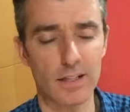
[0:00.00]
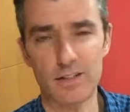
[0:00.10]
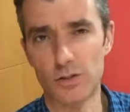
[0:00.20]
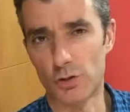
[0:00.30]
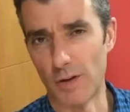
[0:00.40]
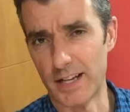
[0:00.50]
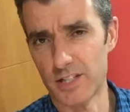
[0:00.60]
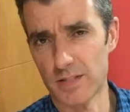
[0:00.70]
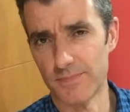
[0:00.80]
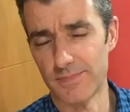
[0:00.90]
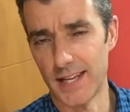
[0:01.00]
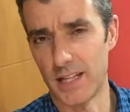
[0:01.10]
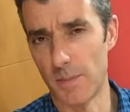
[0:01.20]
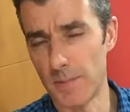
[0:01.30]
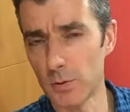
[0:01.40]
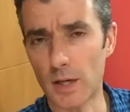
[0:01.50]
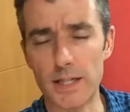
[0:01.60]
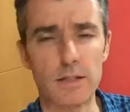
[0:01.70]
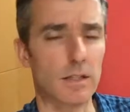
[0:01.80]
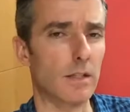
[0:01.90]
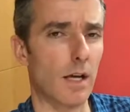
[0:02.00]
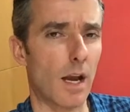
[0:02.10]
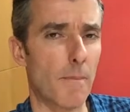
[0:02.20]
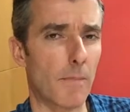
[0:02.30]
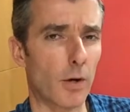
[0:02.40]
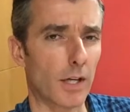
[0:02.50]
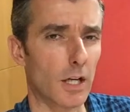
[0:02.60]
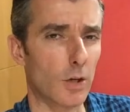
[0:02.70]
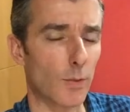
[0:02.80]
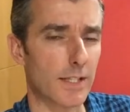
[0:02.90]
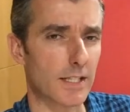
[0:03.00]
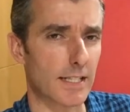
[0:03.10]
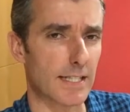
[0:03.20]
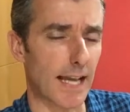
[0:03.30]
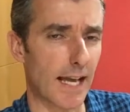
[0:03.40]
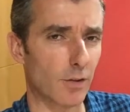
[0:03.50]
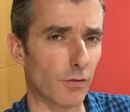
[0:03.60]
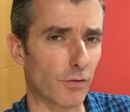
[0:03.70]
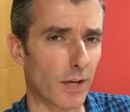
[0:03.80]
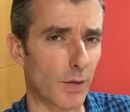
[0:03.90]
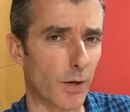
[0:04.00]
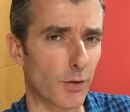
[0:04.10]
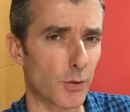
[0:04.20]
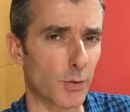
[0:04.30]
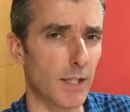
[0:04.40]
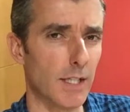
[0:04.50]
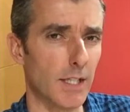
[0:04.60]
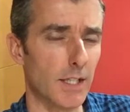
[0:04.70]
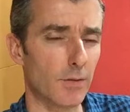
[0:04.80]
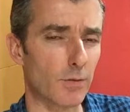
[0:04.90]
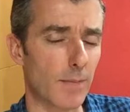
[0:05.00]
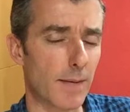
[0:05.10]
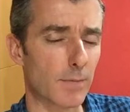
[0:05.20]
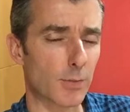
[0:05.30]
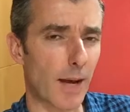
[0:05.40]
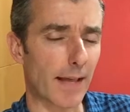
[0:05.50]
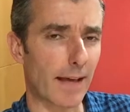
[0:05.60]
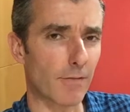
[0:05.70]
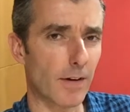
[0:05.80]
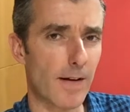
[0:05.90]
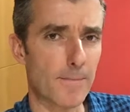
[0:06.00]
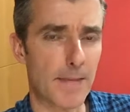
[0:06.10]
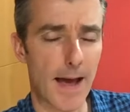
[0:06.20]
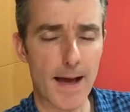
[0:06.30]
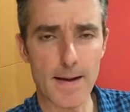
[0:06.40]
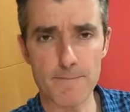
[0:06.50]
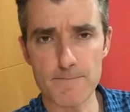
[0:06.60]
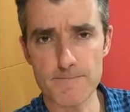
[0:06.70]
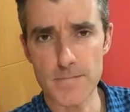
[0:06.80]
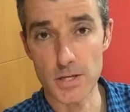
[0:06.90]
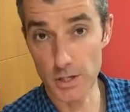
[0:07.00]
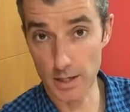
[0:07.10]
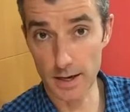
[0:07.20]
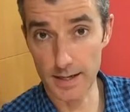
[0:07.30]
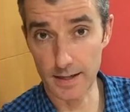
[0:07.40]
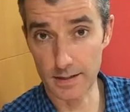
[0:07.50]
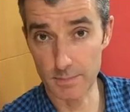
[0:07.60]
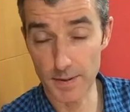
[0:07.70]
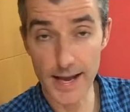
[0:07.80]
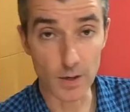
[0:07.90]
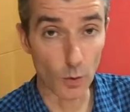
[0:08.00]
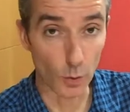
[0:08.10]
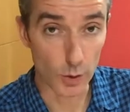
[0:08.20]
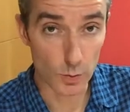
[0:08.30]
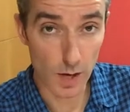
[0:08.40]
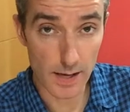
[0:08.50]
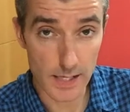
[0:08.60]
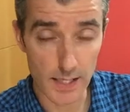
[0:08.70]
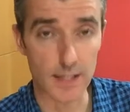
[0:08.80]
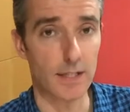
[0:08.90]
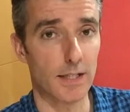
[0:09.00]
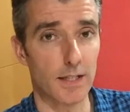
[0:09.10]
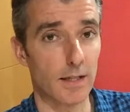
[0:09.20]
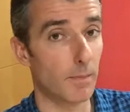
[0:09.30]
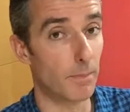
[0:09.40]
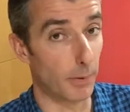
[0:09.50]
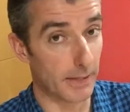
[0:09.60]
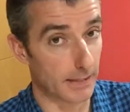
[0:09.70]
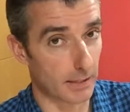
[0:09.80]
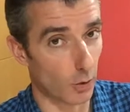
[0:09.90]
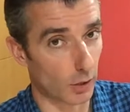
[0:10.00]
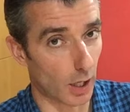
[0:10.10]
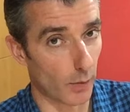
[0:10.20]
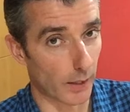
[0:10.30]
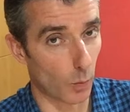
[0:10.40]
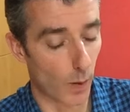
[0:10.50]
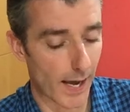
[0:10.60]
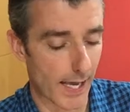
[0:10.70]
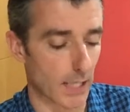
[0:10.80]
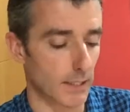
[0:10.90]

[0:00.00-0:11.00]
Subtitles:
the dress in the Bill Clinton and Monica Lewinsky scandal, for anyone who remembers back that far. You can hide it under the bed all you like, but it's not going away.